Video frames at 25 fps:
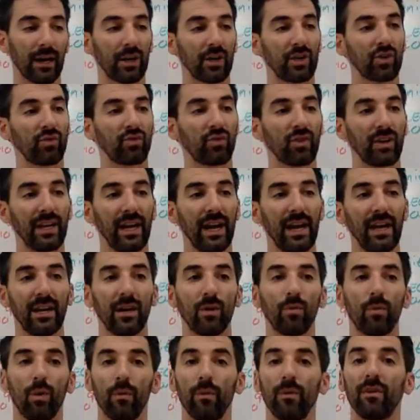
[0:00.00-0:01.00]

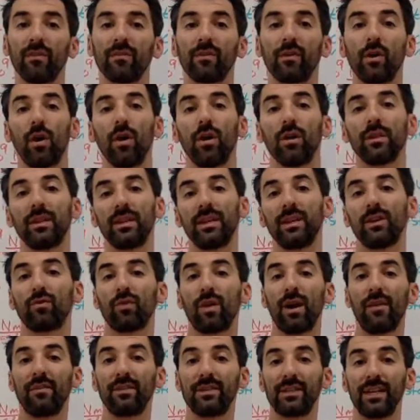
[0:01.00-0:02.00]
created what we have called the
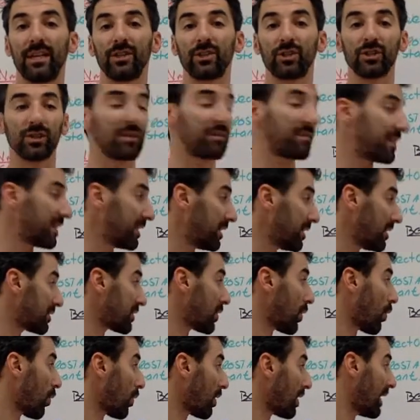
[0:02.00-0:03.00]
gravitational
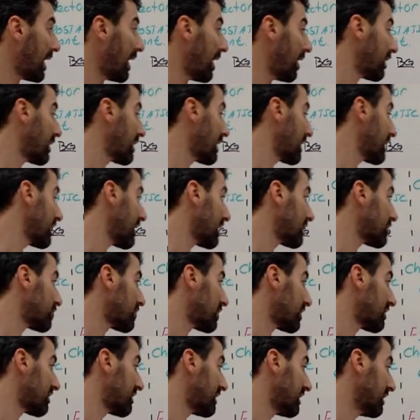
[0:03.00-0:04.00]
field, or now the
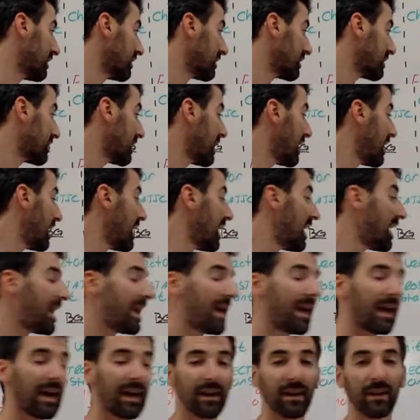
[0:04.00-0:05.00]
electric field.
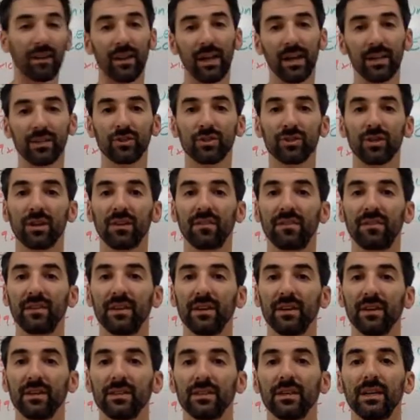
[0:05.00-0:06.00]
An electric
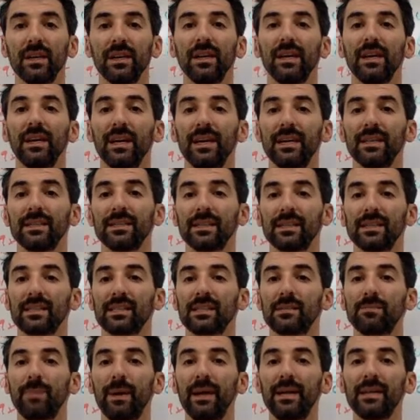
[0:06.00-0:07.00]
field is the
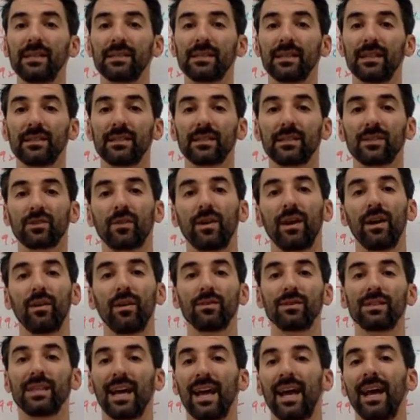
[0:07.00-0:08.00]
space that
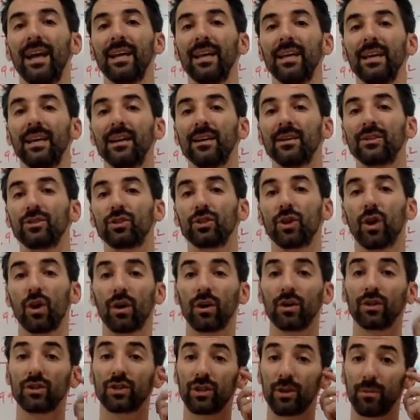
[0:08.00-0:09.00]
surrounds any
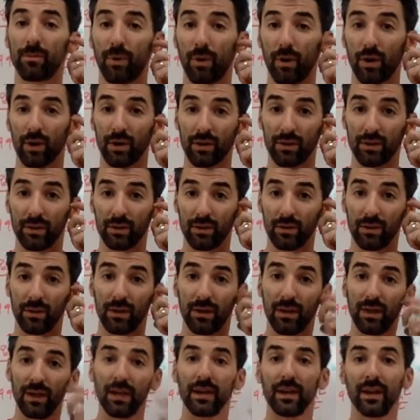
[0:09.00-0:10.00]
charged particle.
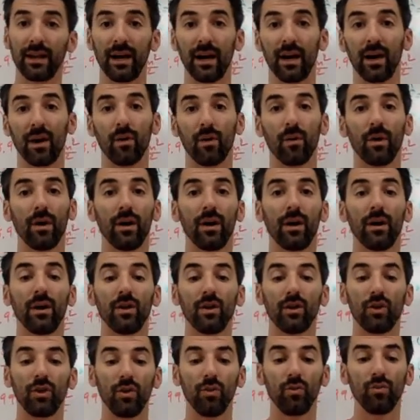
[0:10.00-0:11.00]
Now,
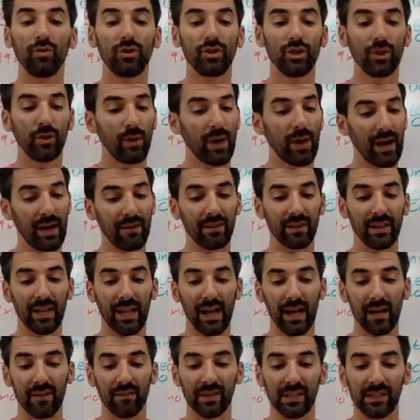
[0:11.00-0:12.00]
you do have a
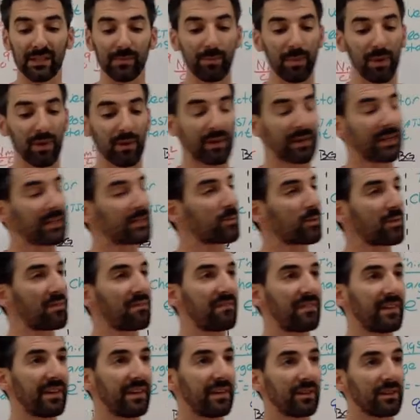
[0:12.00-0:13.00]
lot of experience
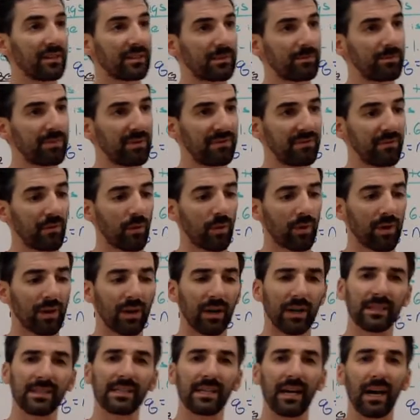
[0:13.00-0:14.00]
with fields
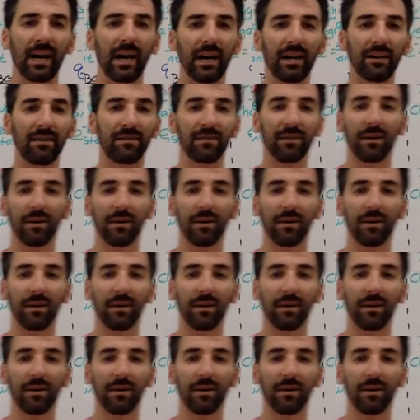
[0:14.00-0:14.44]
before, aside